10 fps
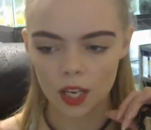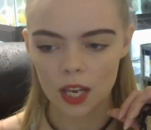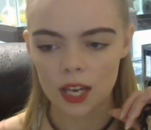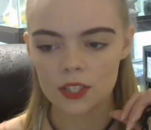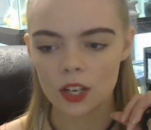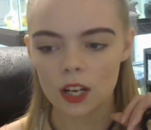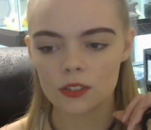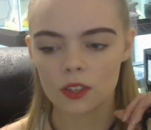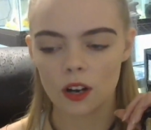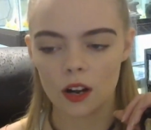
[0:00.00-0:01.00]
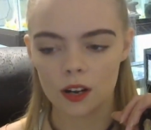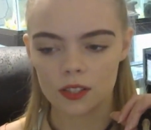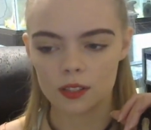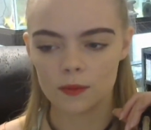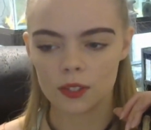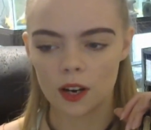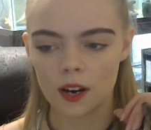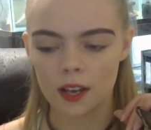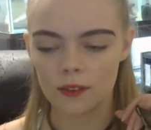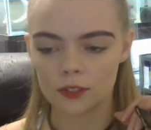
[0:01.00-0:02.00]
hedgehogs are awesome.
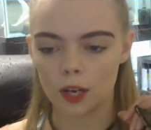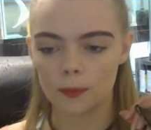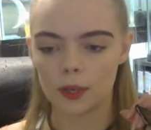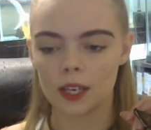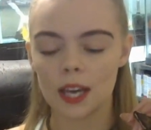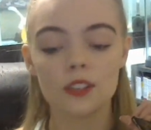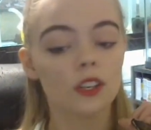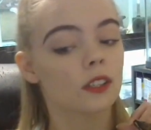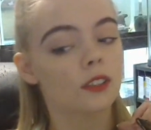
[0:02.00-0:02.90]
Sorry, off topic. Hedgehogs